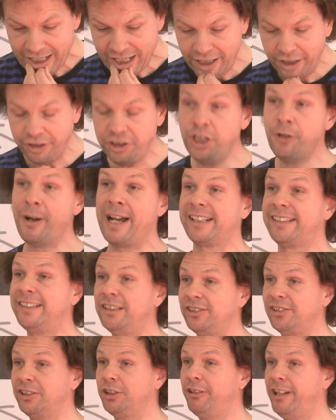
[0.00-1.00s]
New
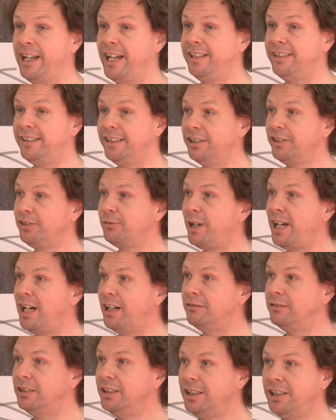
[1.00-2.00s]
actors are created as
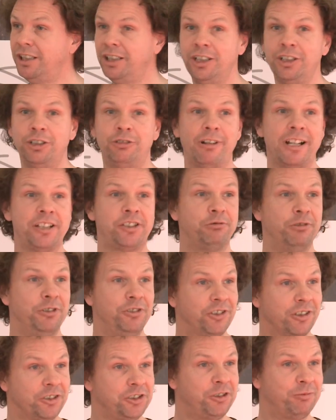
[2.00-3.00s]
well. Grassroots
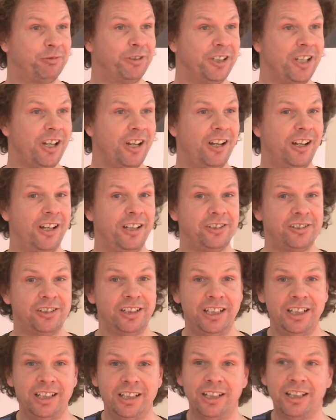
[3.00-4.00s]
entrepreneurs,
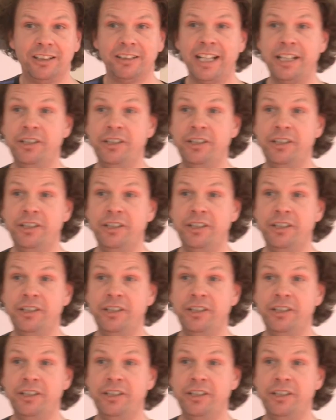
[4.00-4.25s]
okay,